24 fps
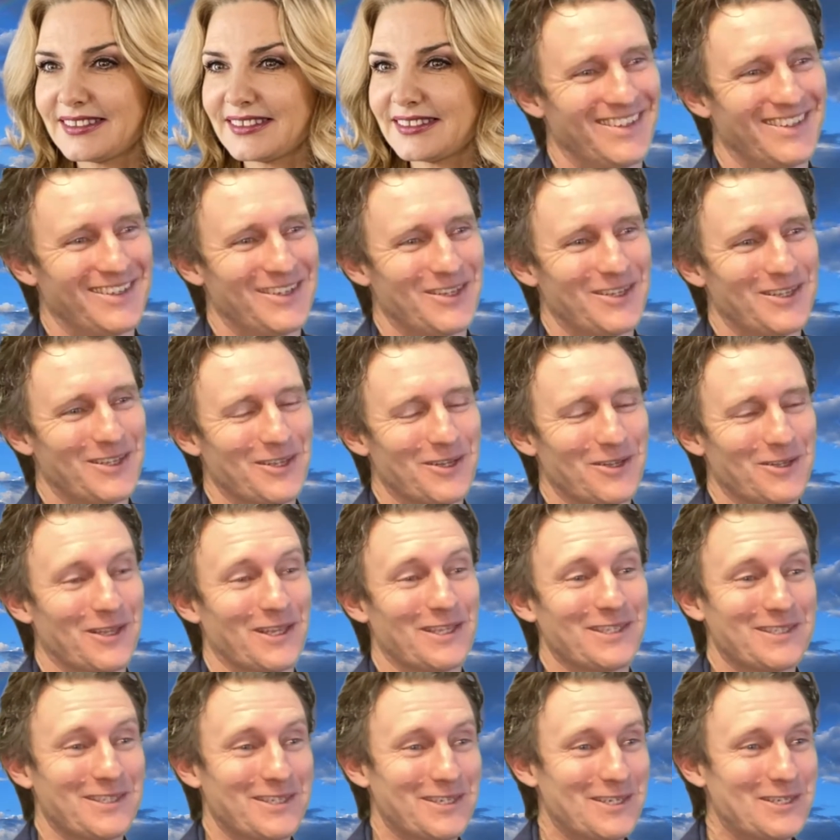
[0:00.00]

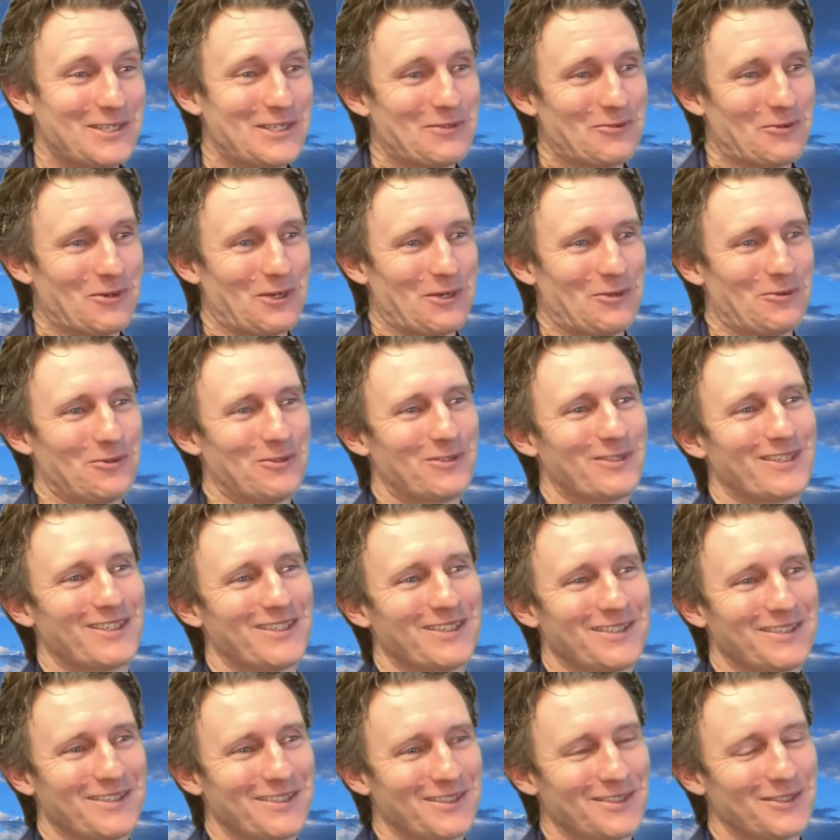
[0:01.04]
That's an easy one. It was
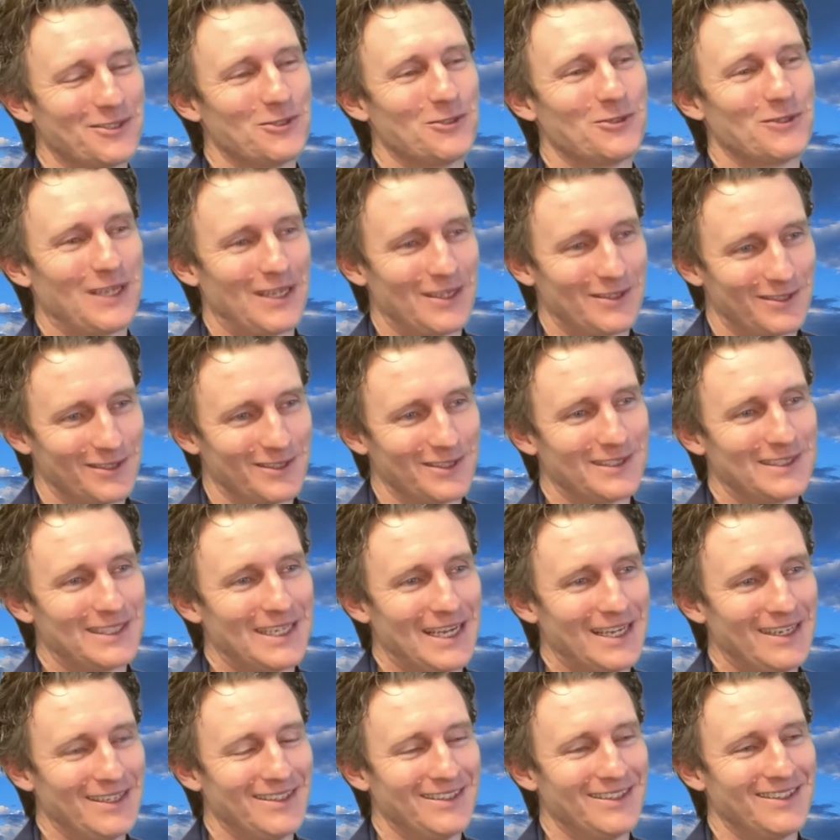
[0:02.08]
in
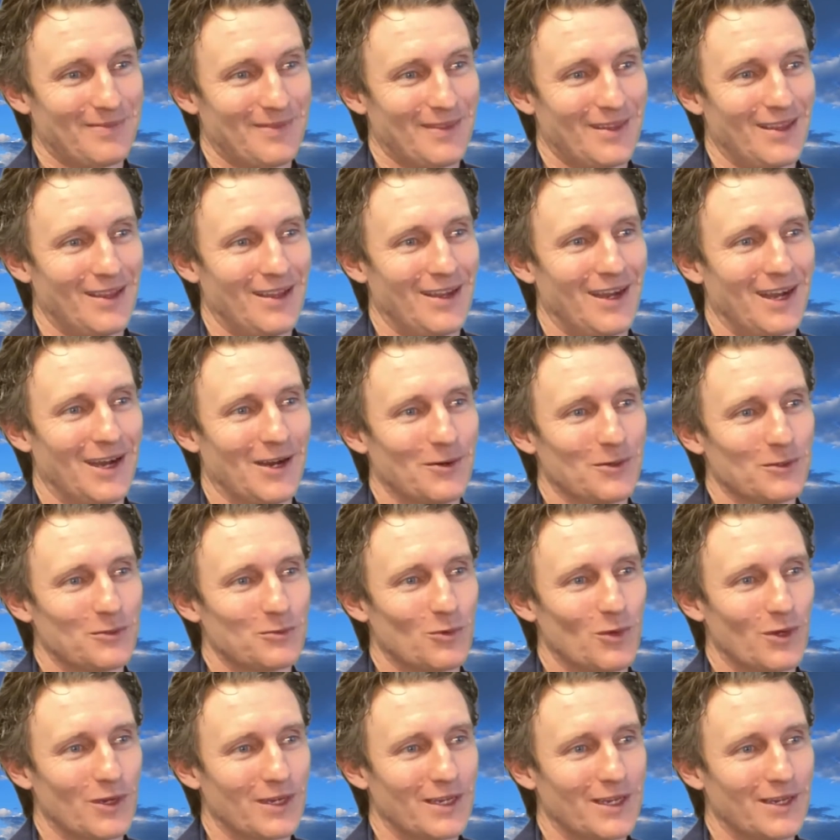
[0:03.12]
2010. I was
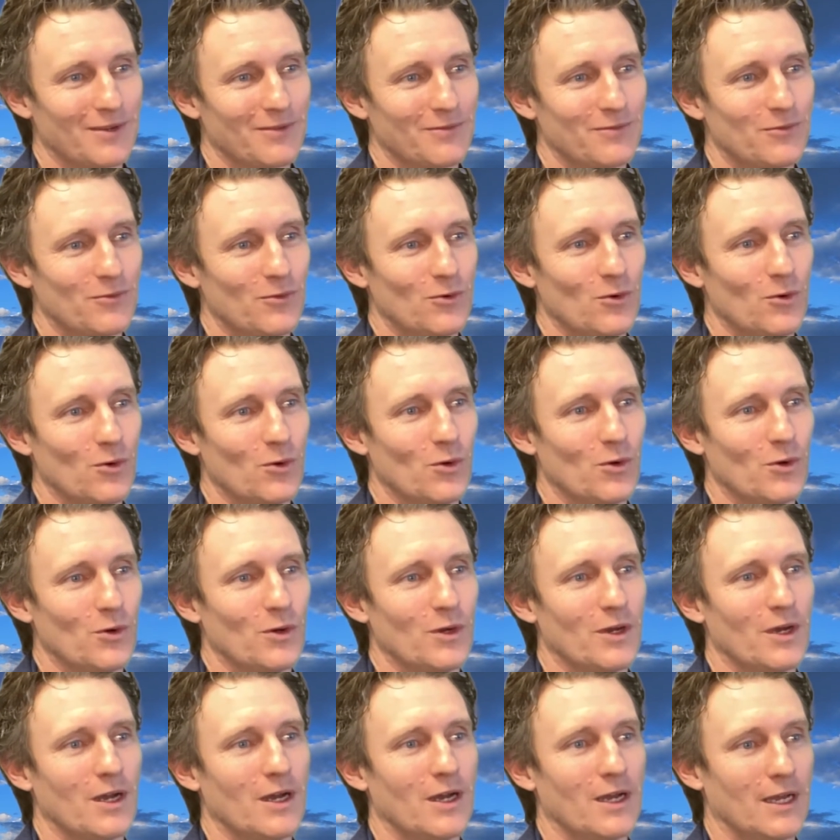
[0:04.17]
working for
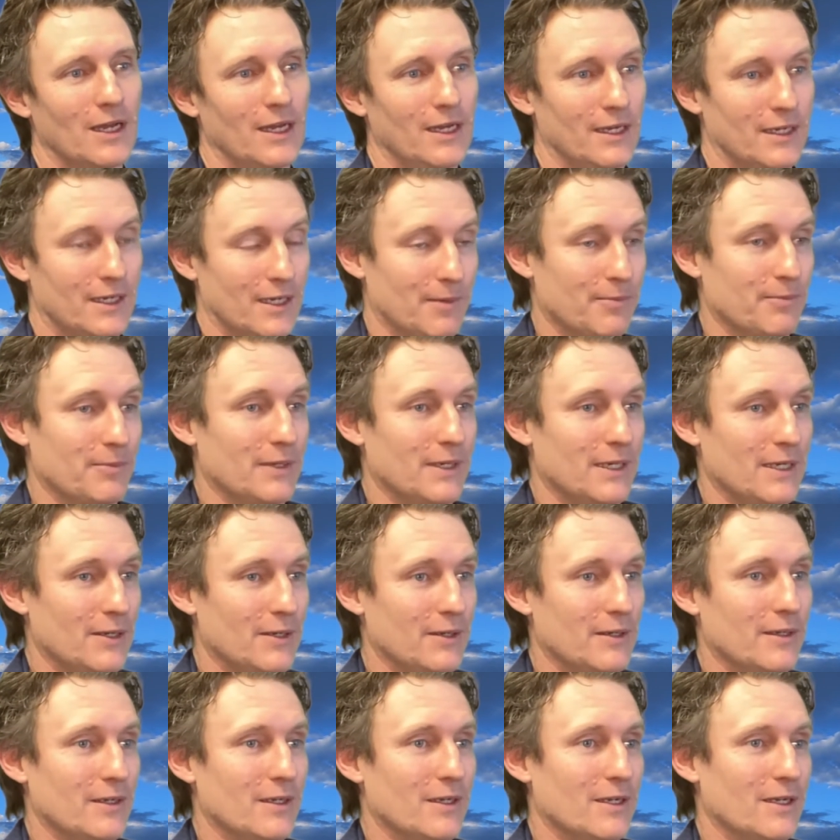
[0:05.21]
a company
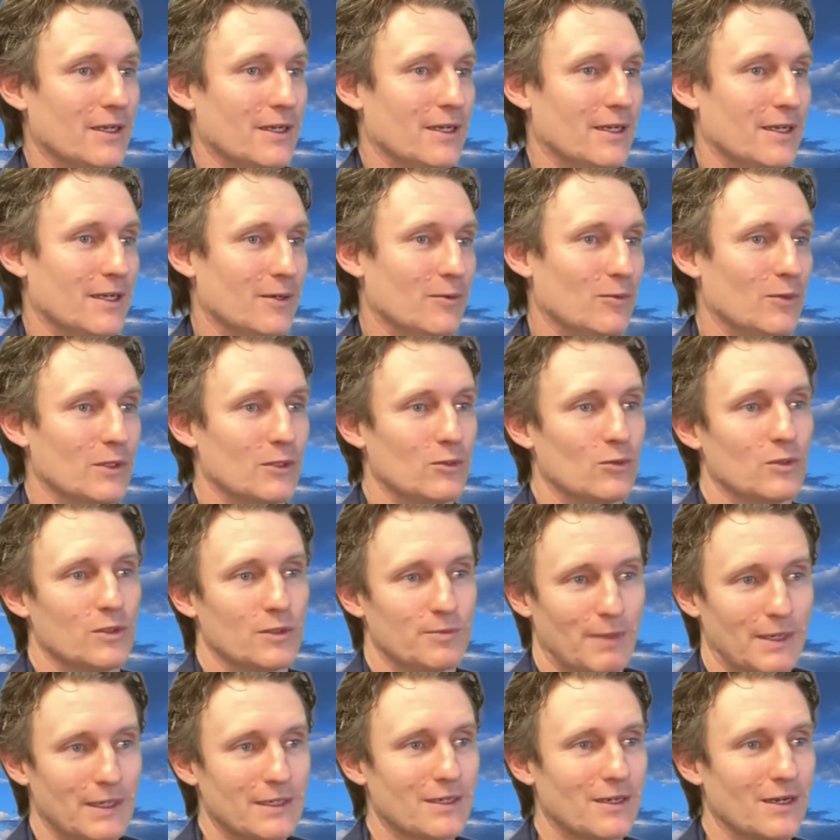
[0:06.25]
which was
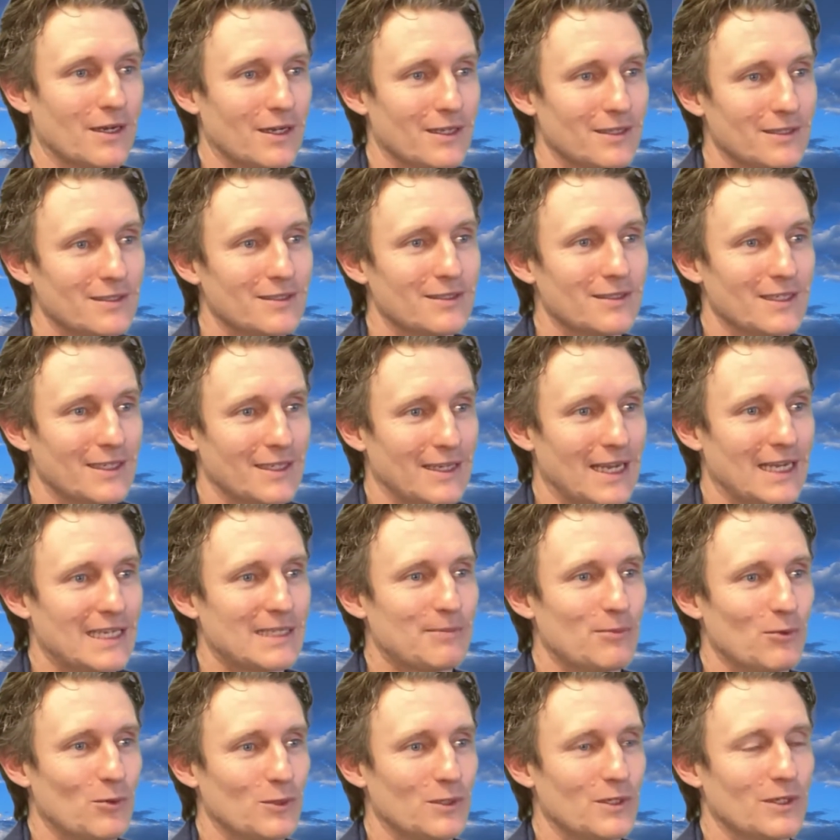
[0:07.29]
specialized in
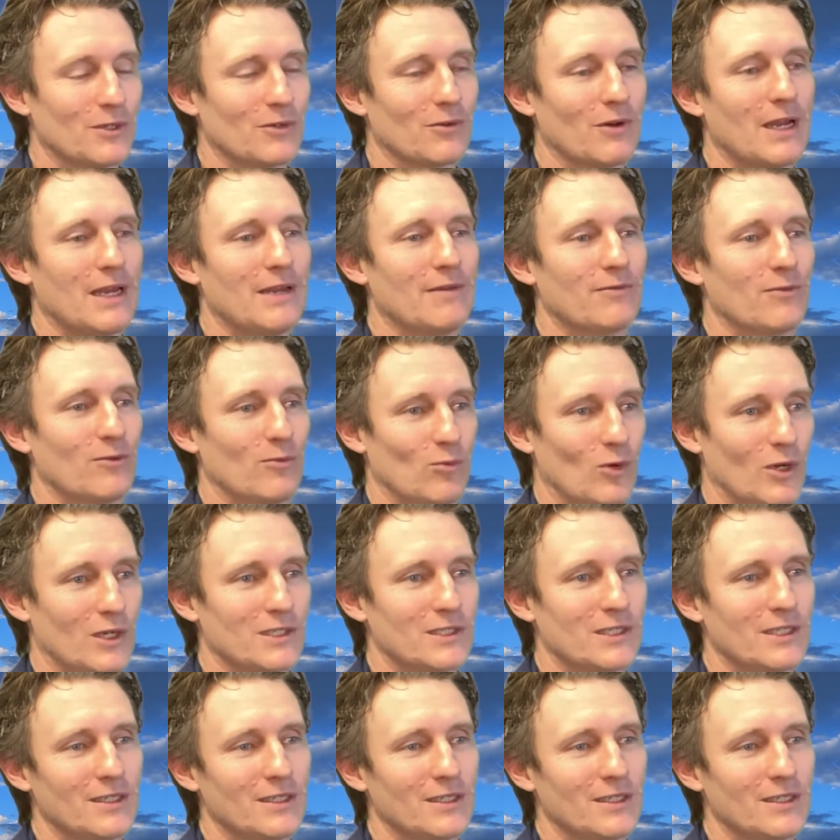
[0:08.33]
exporting grain from Russia,